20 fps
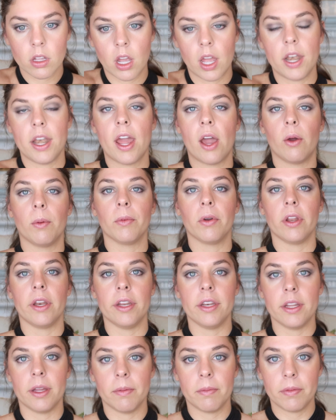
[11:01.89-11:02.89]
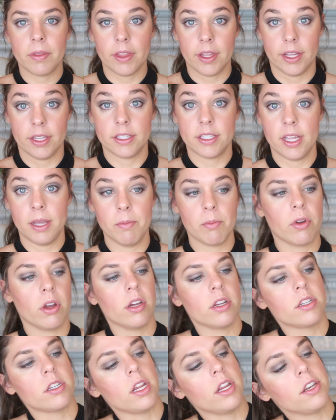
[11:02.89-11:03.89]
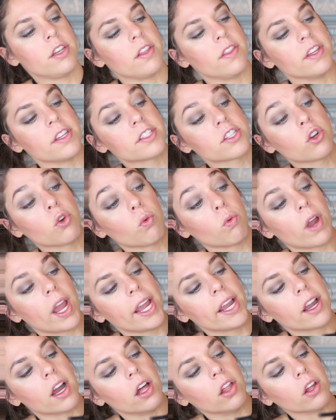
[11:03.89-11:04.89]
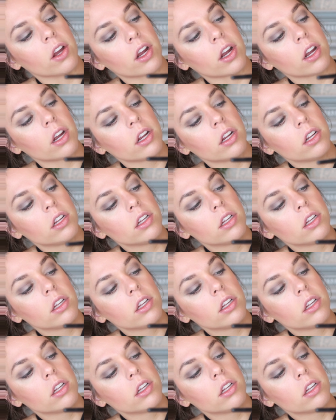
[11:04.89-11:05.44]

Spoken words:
And now I'm going to dip that same brush into this gray color.